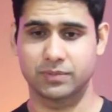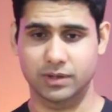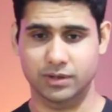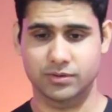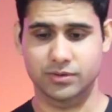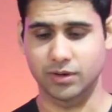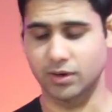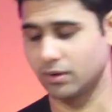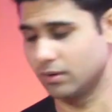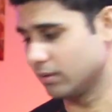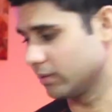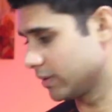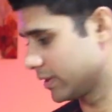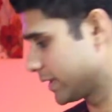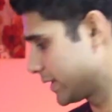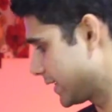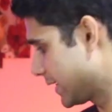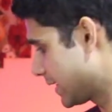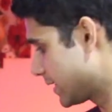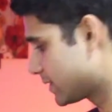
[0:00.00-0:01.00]
So
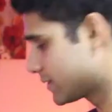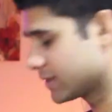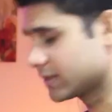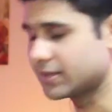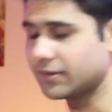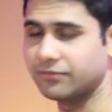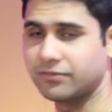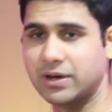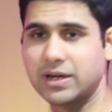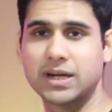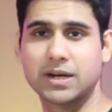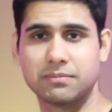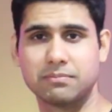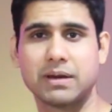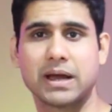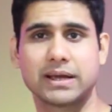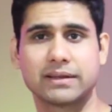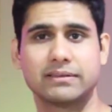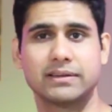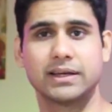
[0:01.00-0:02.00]
yeah, it's just a front and
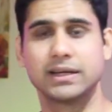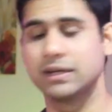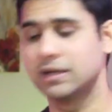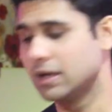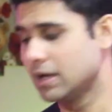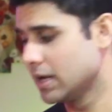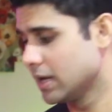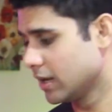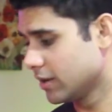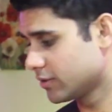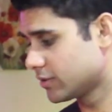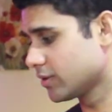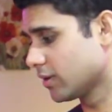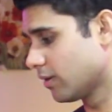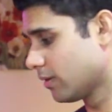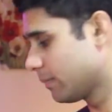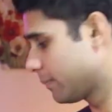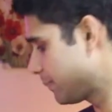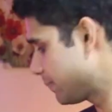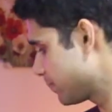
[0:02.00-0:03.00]
back then.
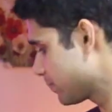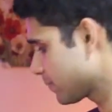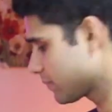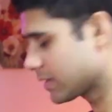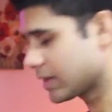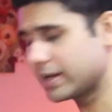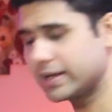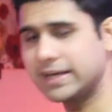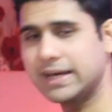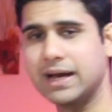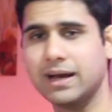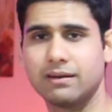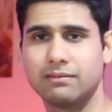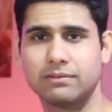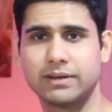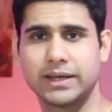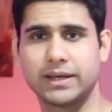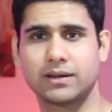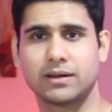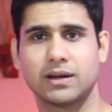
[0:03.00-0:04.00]
So yeah,
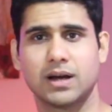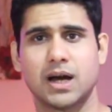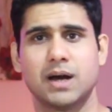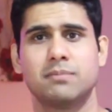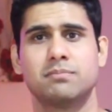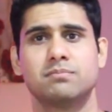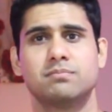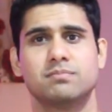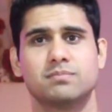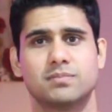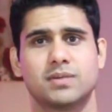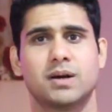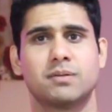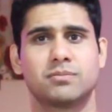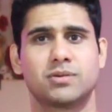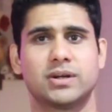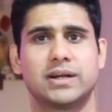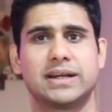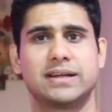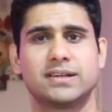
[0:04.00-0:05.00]
like I'm
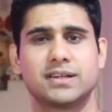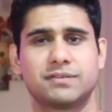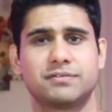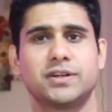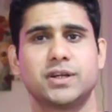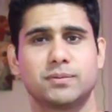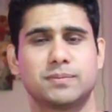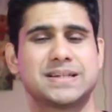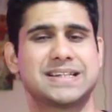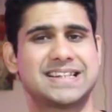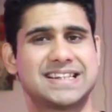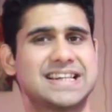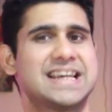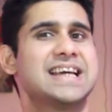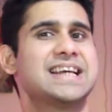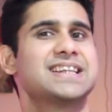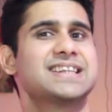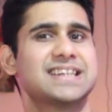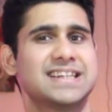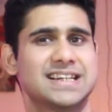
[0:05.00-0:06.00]
gonna end this video by
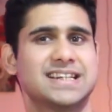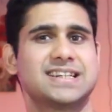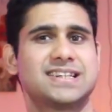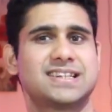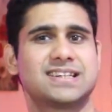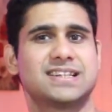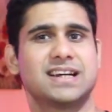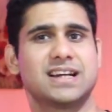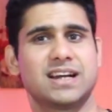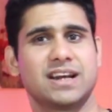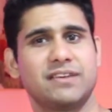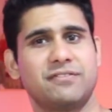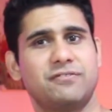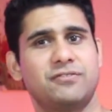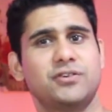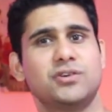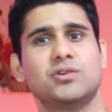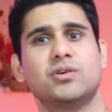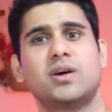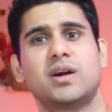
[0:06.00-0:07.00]
saying this, that
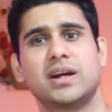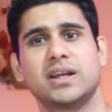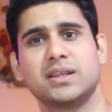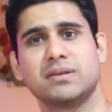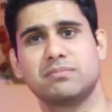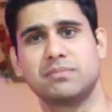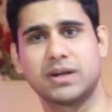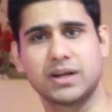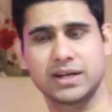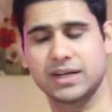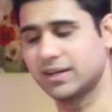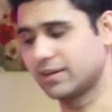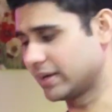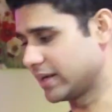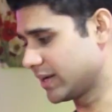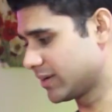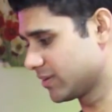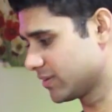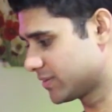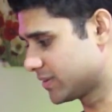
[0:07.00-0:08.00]
if you are in the market to
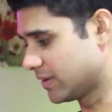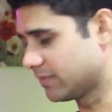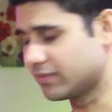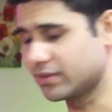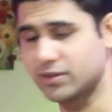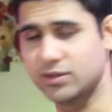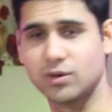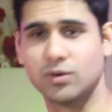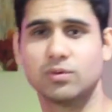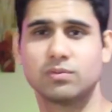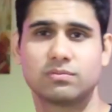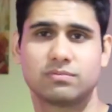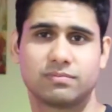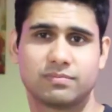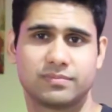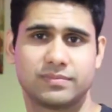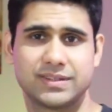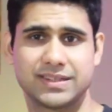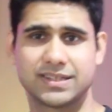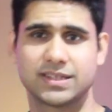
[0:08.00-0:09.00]
get yourself a drone,
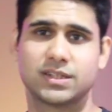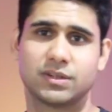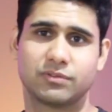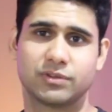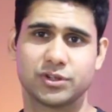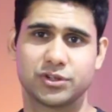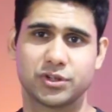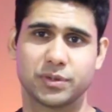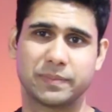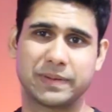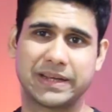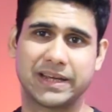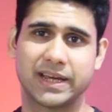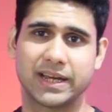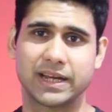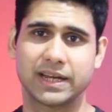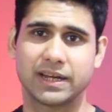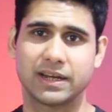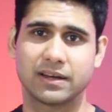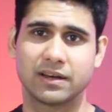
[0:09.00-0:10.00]
this is the one you should be
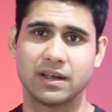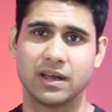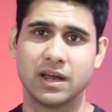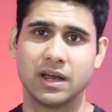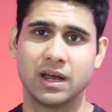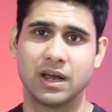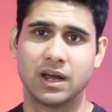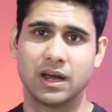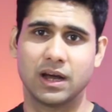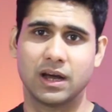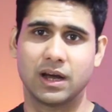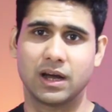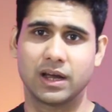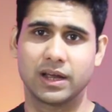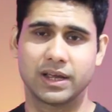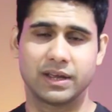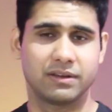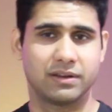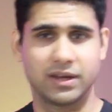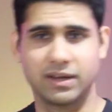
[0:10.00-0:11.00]
getting it.
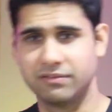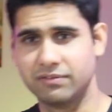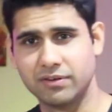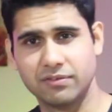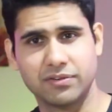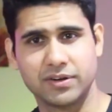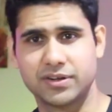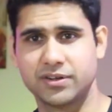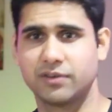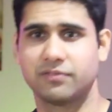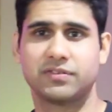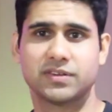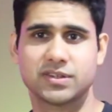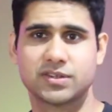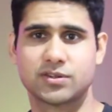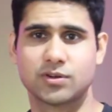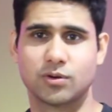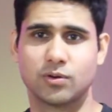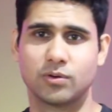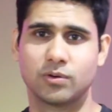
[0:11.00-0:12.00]
Even if it's your
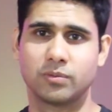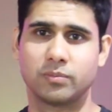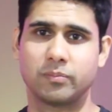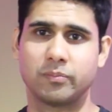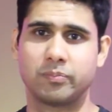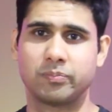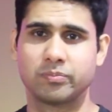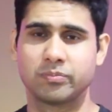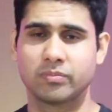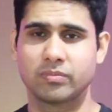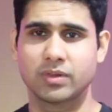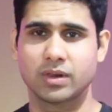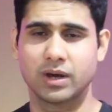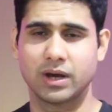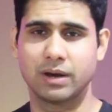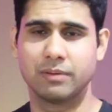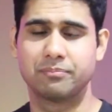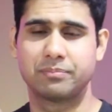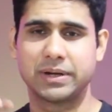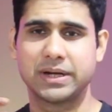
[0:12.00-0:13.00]
first drone,
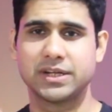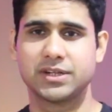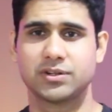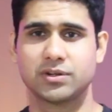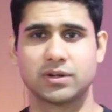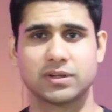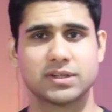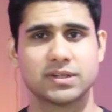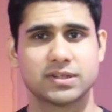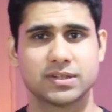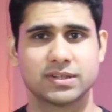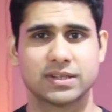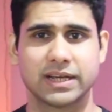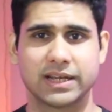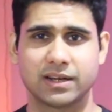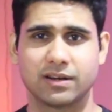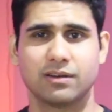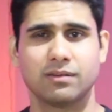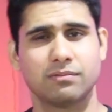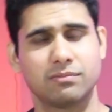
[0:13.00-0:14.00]
I'm pretty sure this is
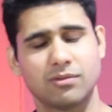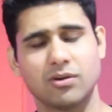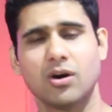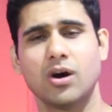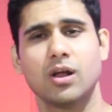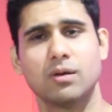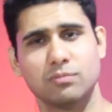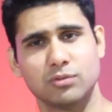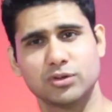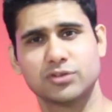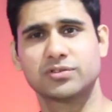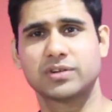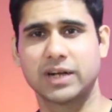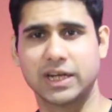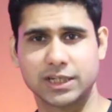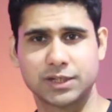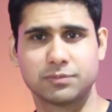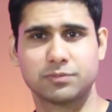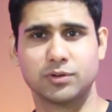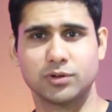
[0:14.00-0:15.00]
like a almost
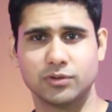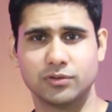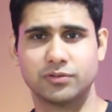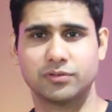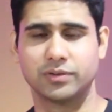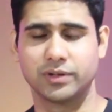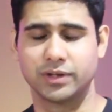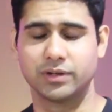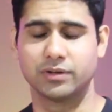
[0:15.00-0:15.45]
crash proof.